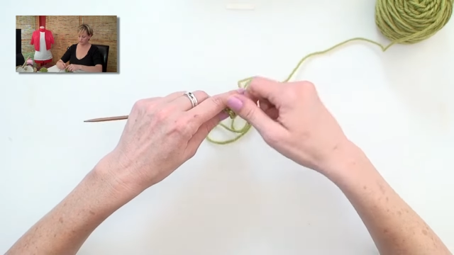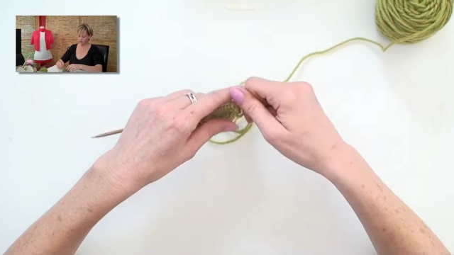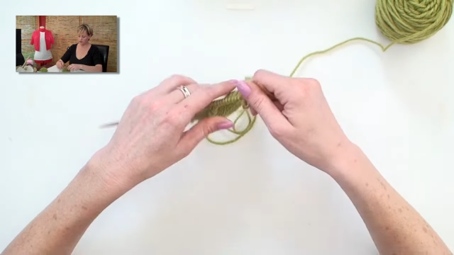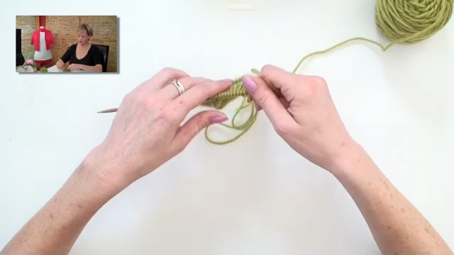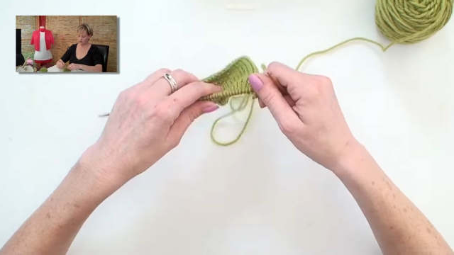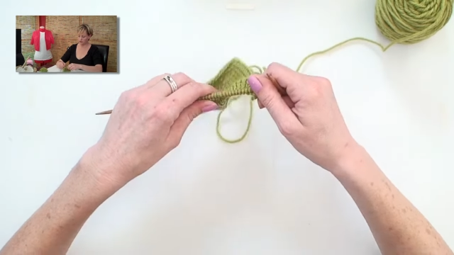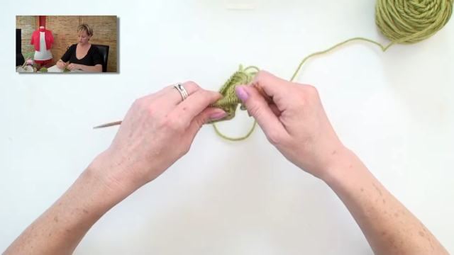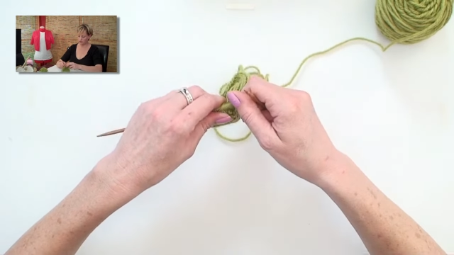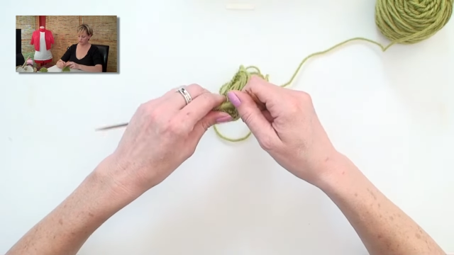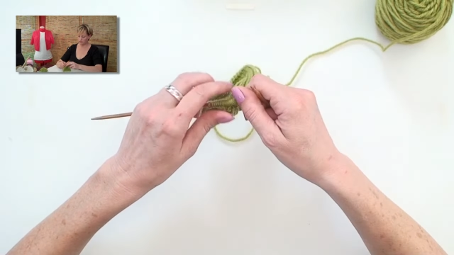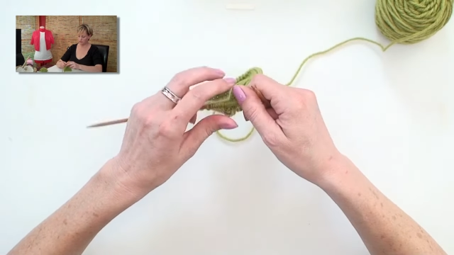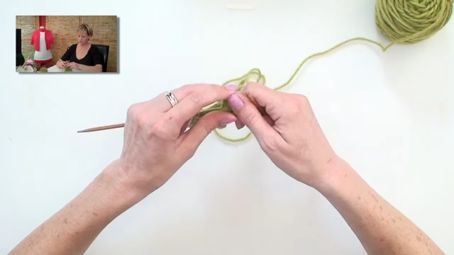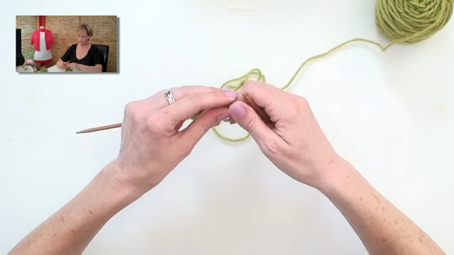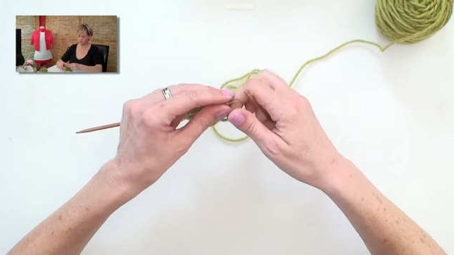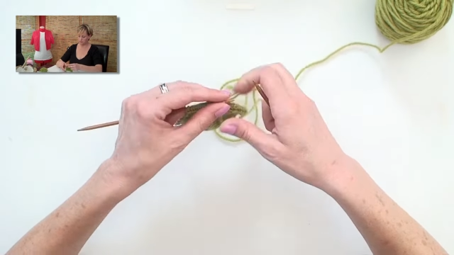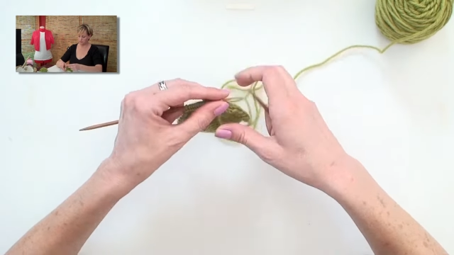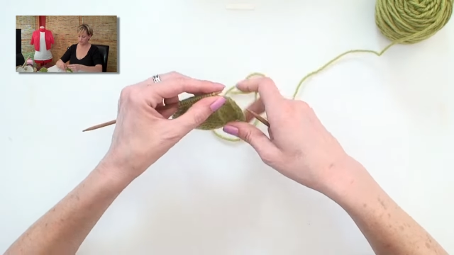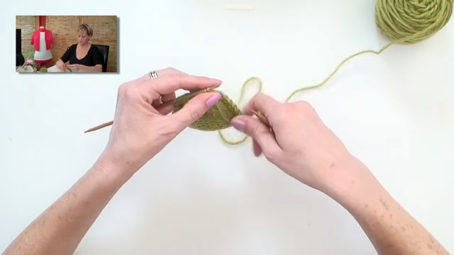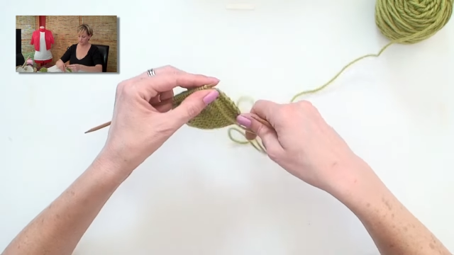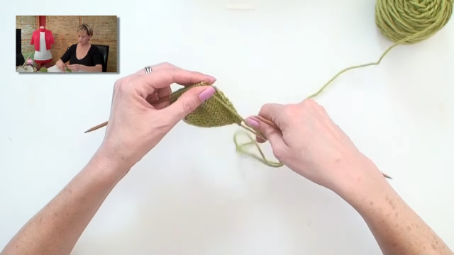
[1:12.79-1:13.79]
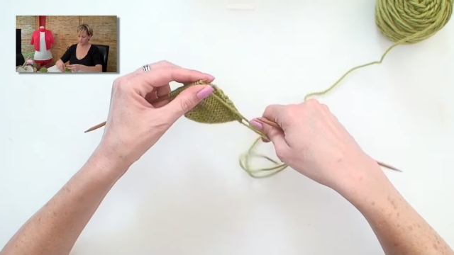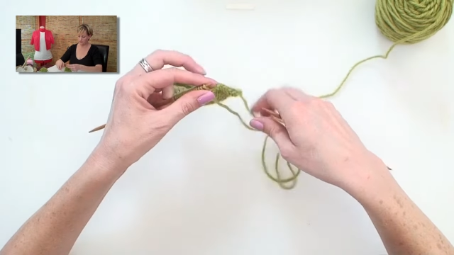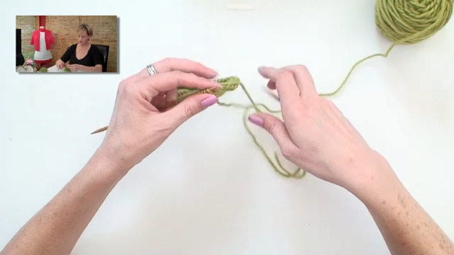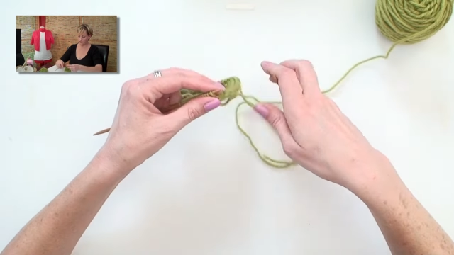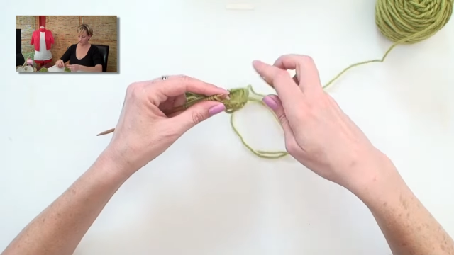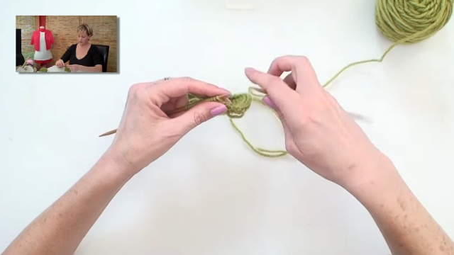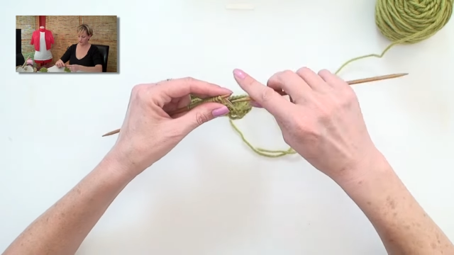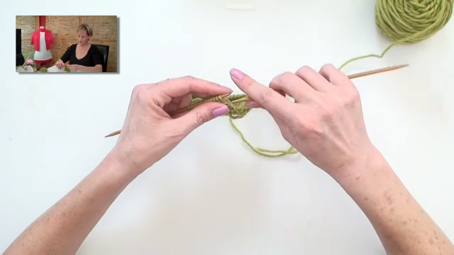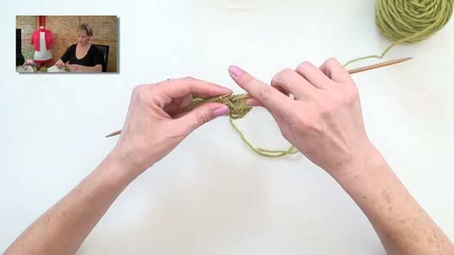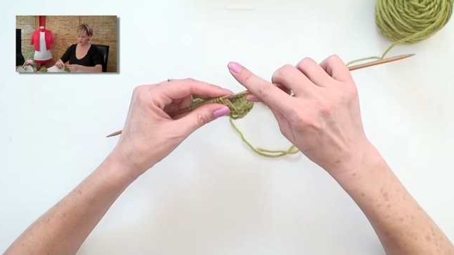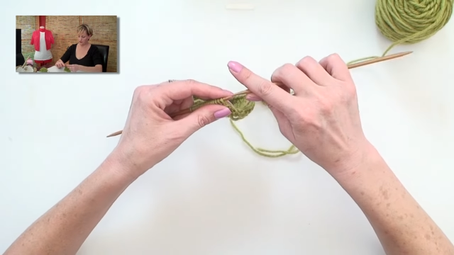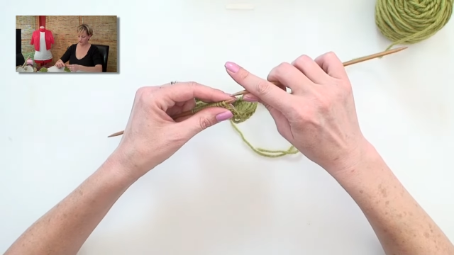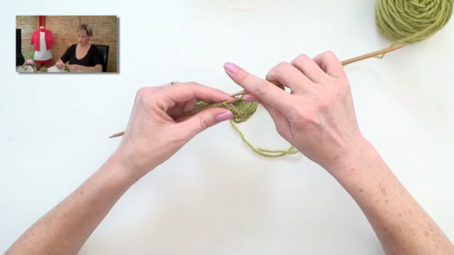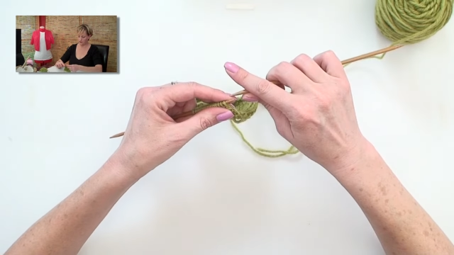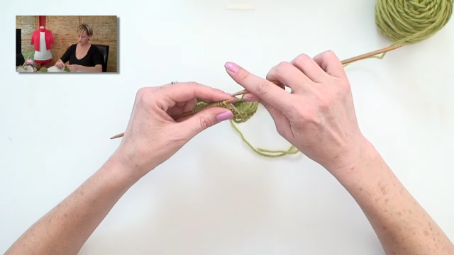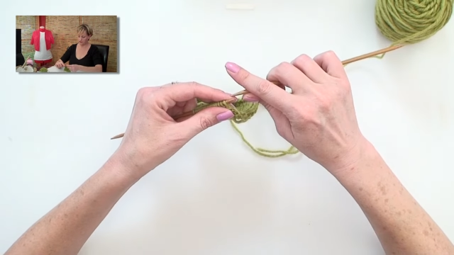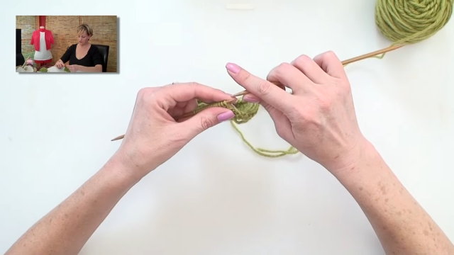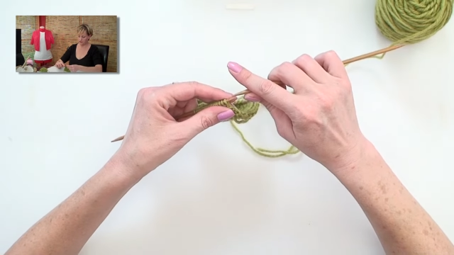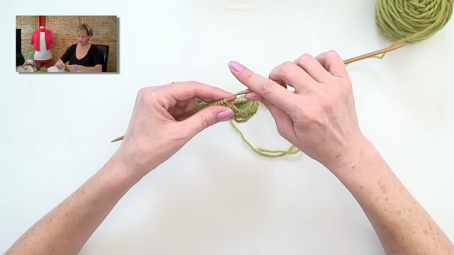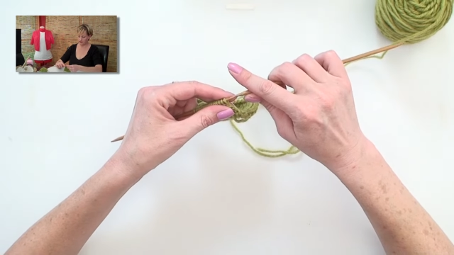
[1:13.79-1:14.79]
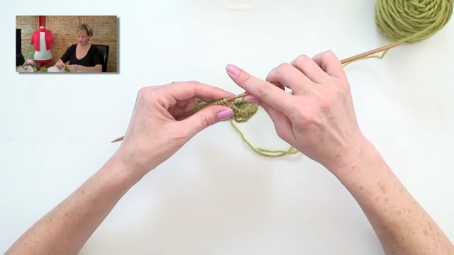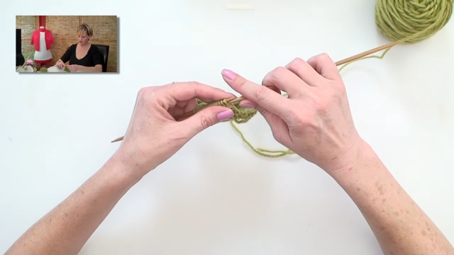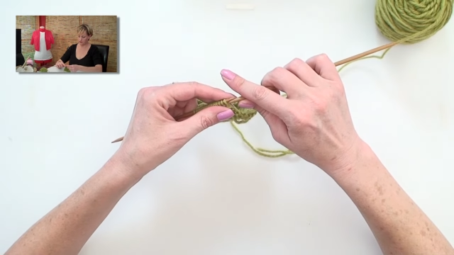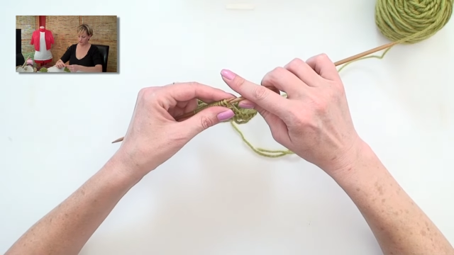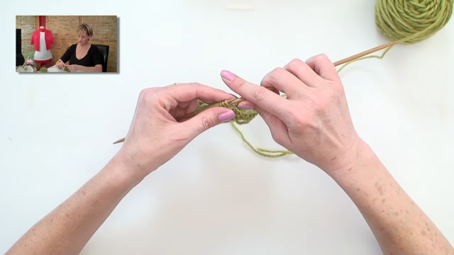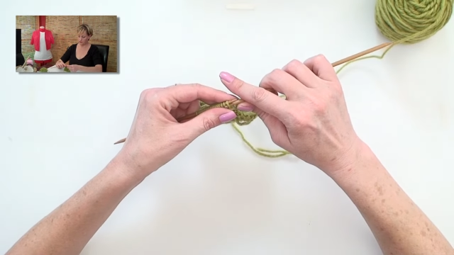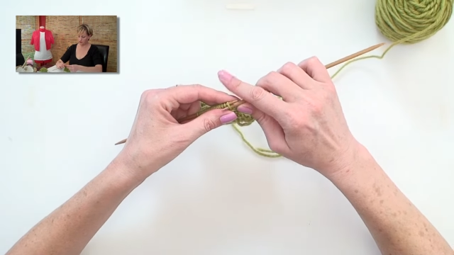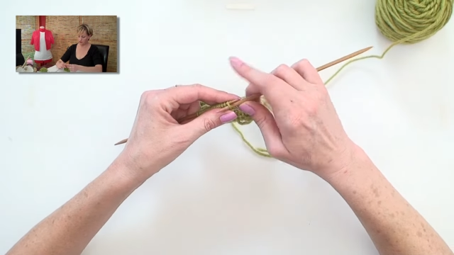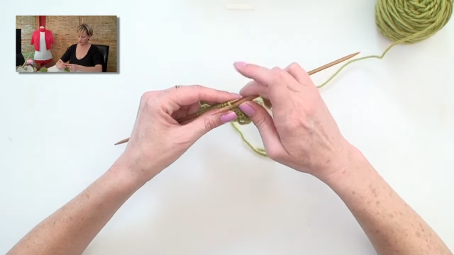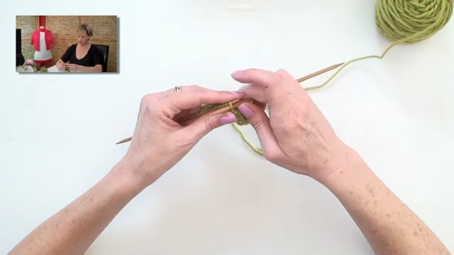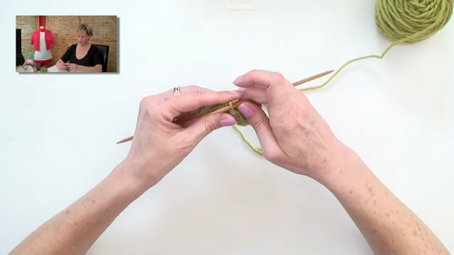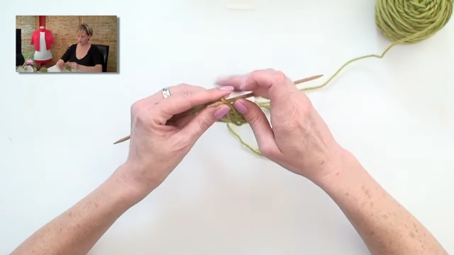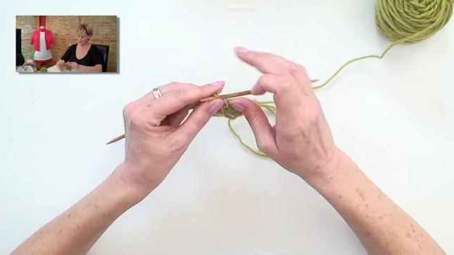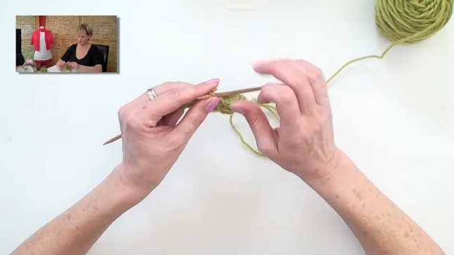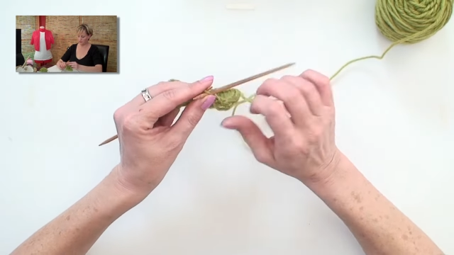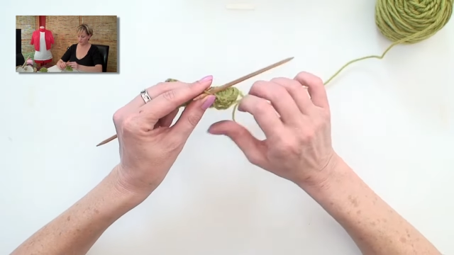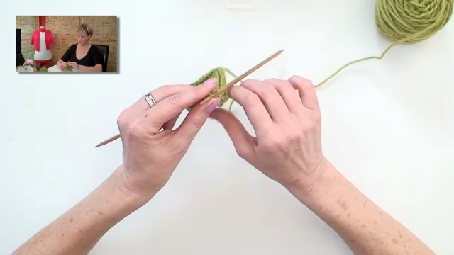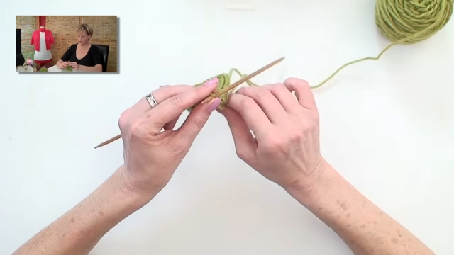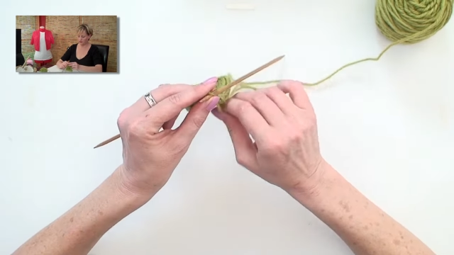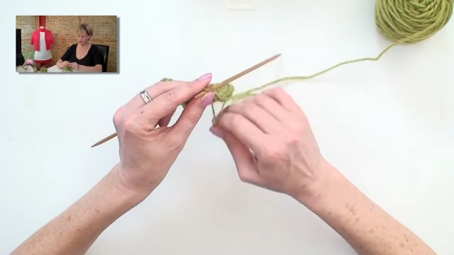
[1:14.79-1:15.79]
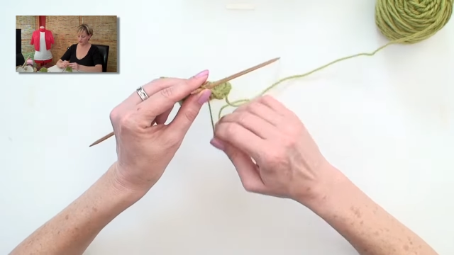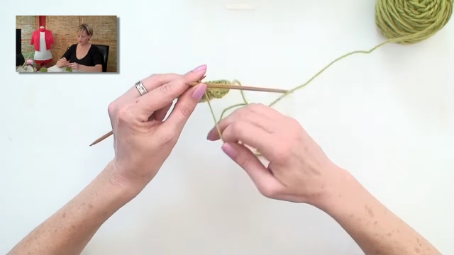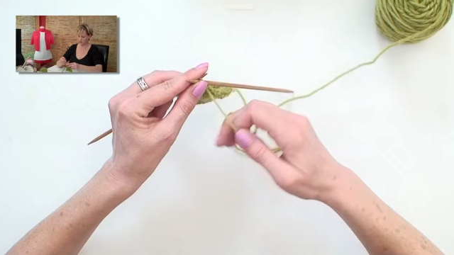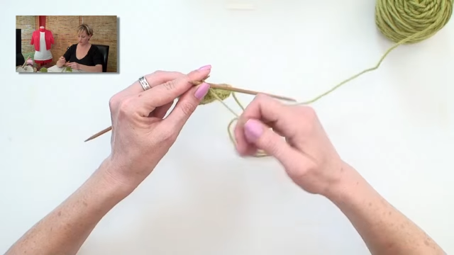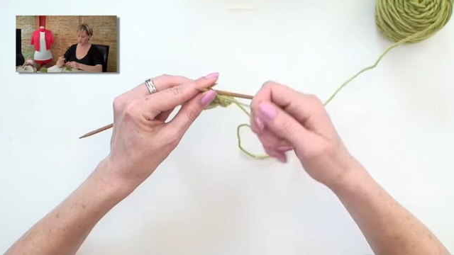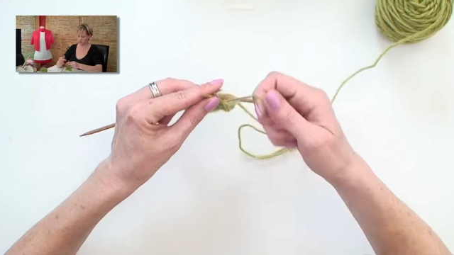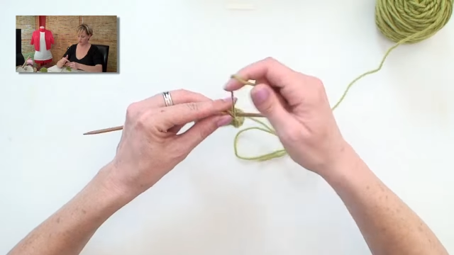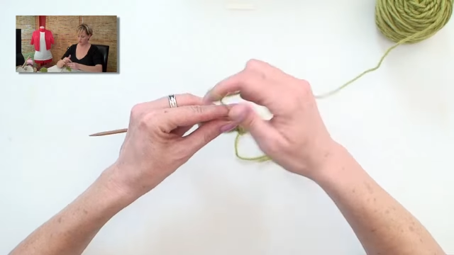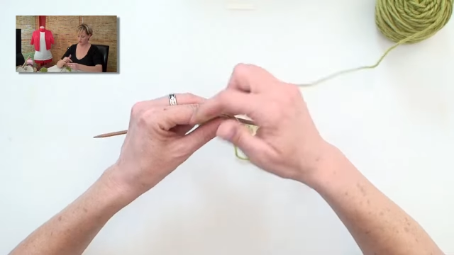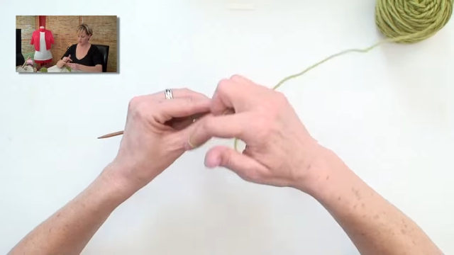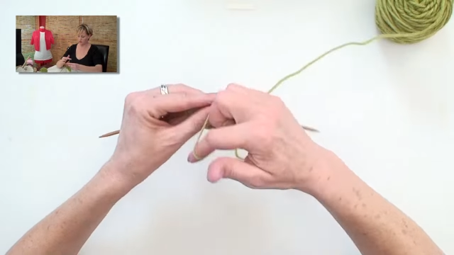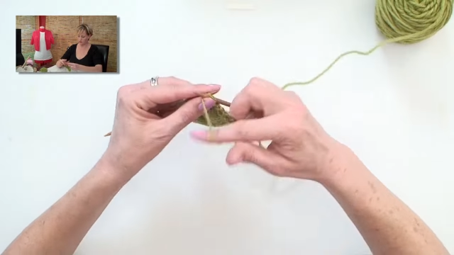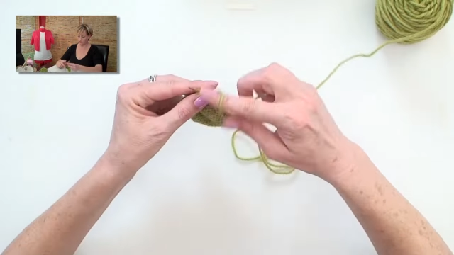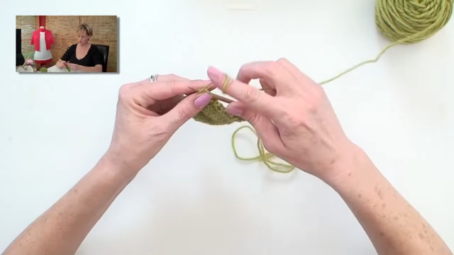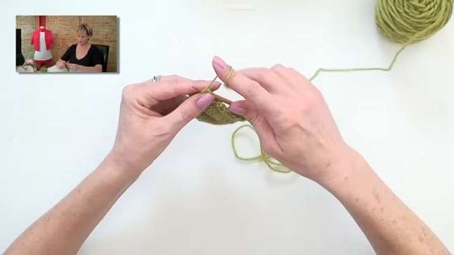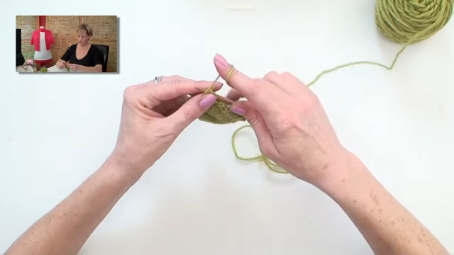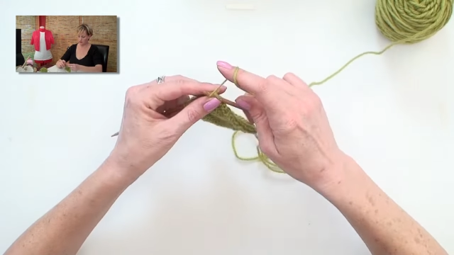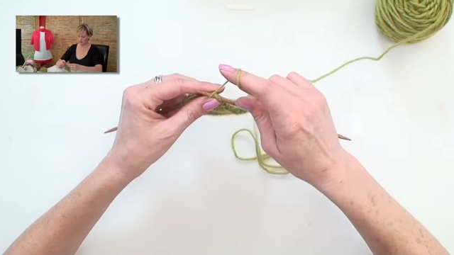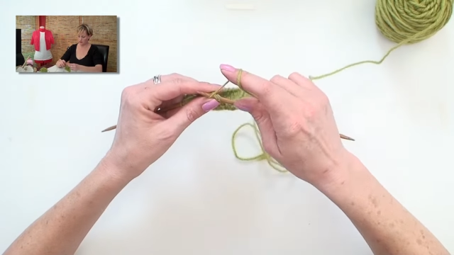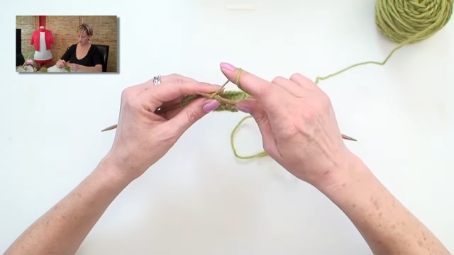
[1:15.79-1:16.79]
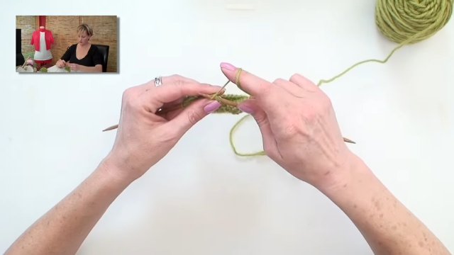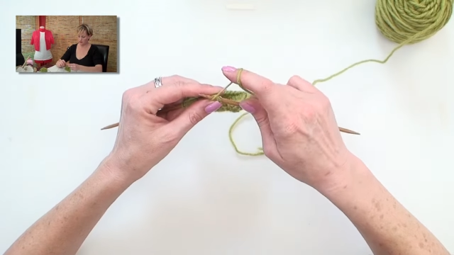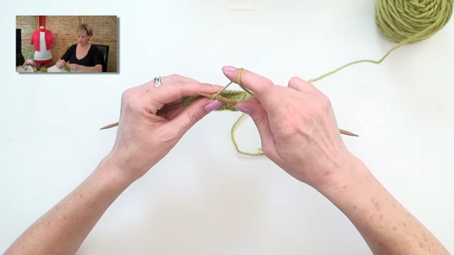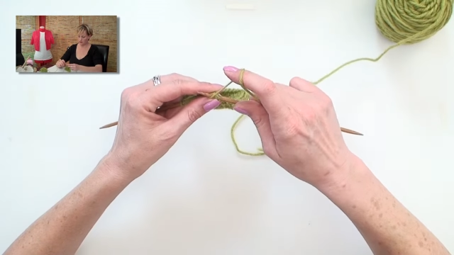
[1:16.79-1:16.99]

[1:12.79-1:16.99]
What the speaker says: [unreadable: no face in view]